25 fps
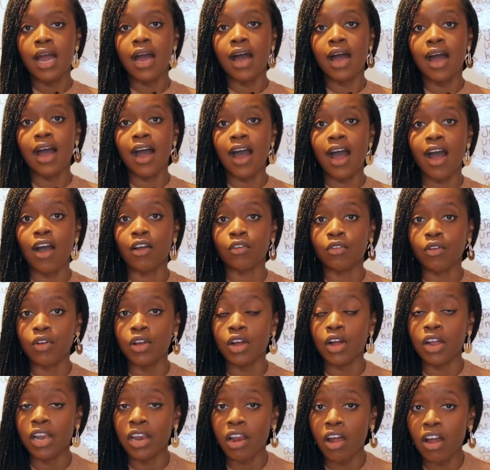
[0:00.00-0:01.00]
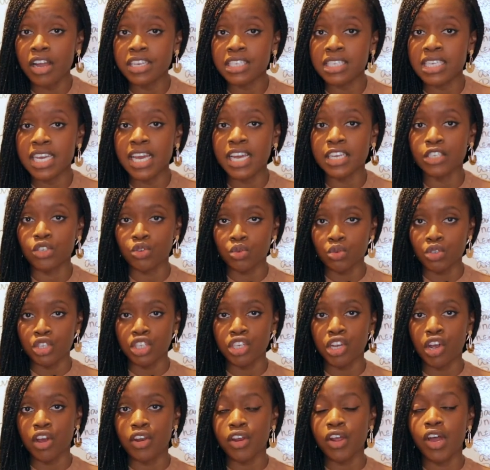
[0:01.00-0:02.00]
Eliza and
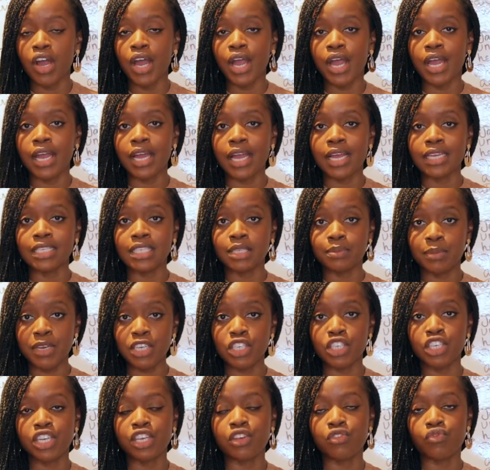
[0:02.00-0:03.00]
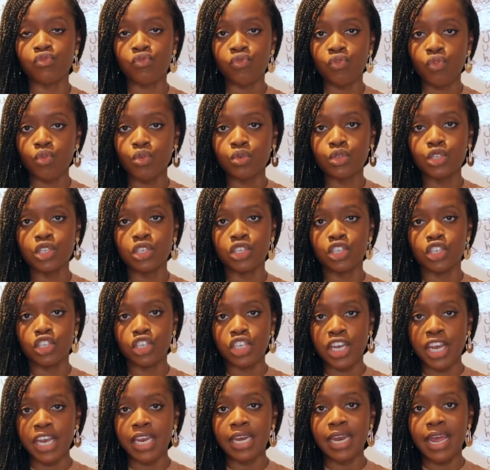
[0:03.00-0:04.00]
Georgiana, are especially cruel to
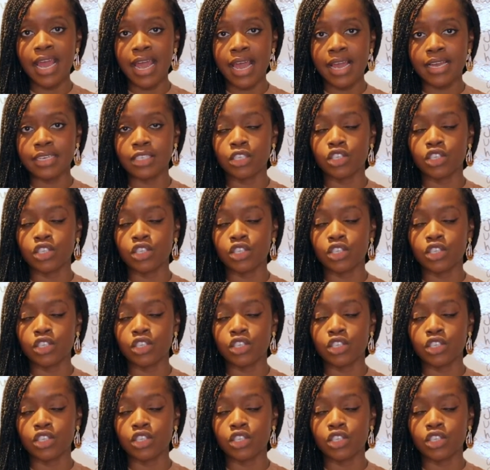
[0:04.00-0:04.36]
Jane Eyre.